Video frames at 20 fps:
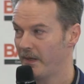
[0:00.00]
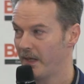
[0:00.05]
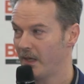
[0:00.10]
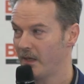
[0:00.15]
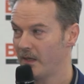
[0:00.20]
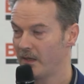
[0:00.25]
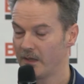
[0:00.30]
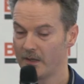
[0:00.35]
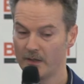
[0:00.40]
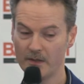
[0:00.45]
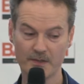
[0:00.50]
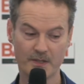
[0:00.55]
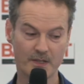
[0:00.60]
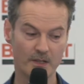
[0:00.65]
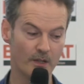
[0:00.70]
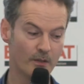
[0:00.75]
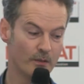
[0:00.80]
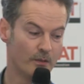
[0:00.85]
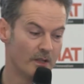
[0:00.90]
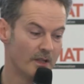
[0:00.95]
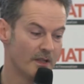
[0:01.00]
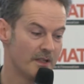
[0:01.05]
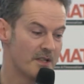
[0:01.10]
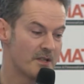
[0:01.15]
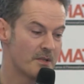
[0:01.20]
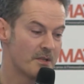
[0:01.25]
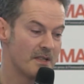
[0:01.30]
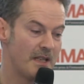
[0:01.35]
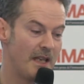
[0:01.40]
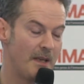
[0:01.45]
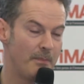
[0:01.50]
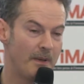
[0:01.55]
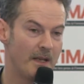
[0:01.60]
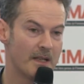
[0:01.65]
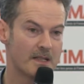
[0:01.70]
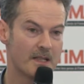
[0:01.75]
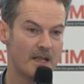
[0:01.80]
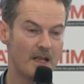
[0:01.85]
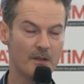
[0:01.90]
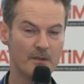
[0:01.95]
earlier. So this is
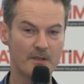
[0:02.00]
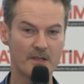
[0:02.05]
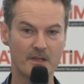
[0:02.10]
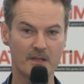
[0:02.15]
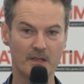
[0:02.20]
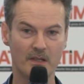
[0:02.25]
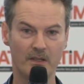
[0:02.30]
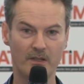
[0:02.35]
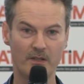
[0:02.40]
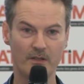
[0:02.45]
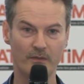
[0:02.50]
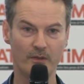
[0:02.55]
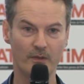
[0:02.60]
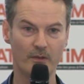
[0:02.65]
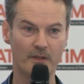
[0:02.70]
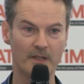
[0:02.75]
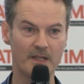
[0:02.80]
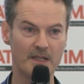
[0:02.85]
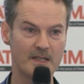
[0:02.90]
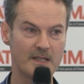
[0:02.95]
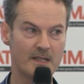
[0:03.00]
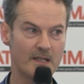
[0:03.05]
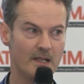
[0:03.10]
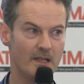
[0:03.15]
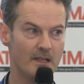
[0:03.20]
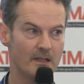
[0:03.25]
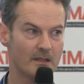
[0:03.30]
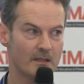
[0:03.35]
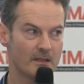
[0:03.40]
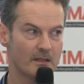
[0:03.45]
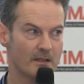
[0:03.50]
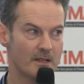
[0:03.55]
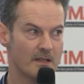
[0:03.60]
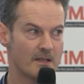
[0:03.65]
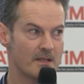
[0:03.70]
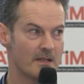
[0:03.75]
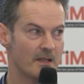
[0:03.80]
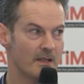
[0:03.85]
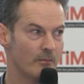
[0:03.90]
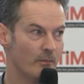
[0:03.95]
Apex House, and you've already seen
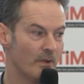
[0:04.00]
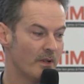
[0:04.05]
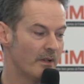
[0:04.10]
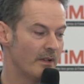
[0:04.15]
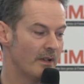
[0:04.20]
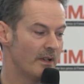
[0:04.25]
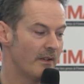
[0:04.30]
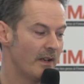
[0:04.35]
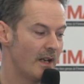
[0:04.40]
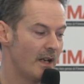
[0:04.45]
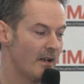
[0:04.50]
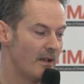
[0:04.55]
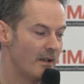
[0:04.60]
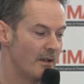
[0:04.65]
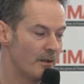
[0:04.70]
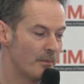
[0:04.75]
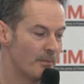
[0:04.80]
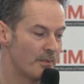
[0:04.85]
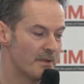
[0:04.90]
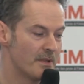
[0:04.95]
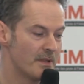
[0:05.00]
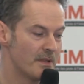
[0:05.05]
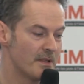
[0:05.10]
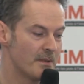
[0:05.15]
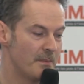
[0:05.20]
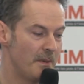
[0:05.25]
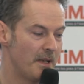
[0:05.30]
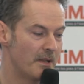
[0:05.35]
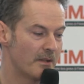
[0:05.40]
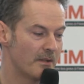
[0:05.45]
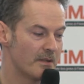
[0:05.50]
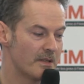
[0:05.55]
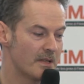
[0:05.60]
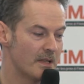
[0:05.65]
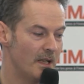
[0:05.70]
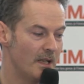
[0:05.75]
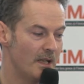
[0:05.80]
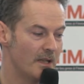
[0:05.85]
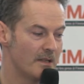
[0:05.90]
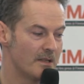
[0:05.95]
this in one of the earlier speakers'
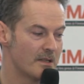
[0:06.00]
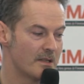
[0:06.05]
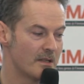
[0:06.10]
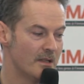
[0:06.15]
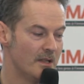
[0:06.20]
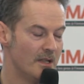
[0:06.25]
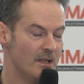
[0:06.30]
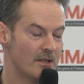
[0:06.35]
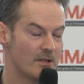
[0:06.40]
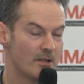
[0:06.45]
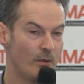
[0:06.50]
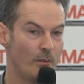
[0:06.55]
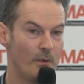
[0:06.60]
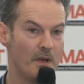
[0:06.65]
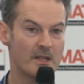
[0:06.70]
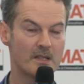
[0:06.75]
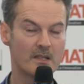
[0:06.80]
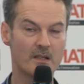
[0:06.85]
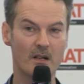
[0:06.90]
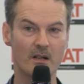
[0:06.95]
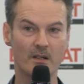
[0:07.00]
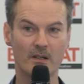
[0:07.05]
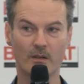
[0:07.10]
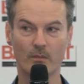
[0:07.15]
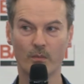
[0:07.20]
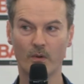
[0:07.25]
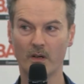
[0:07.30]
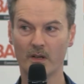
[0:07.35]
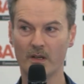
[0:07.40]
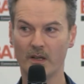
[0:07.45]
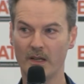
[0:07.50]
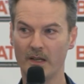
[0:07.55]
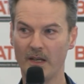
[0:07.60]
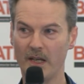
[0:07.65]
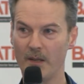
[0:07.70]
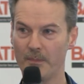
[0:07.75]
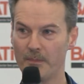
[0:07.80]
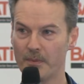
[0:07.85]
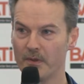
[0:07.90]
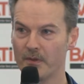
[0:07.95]
slides. So we started work in
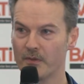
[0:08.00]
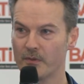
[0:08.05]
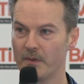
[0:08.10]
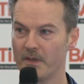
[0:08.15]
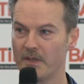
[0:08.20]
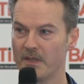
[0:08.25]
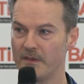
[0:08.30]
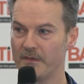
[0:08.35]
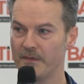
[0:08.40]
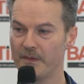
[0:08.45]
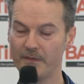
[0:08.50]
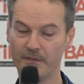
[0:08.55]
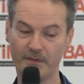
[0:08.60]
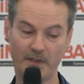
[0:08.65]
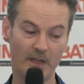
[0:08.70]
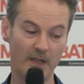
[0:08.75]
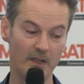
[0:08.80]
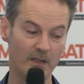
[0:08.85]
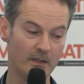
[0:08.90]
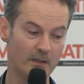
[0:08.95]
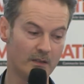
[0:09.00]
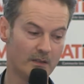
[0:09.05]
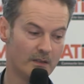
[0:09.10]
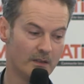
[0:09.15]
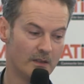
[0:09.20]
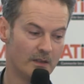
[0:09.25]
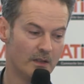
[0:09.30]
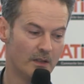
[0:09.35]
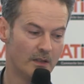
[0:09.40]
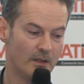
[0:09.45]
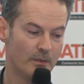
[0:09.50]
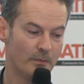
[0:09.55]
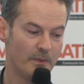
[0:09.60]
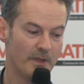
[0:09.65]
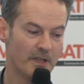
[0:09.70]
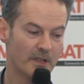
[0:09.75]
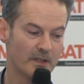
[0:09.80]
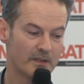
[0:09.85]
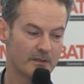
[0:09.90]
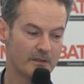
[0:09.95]
April 2015. We
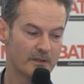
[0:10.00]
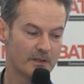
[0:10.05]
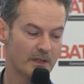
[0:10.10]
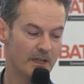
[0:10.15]
got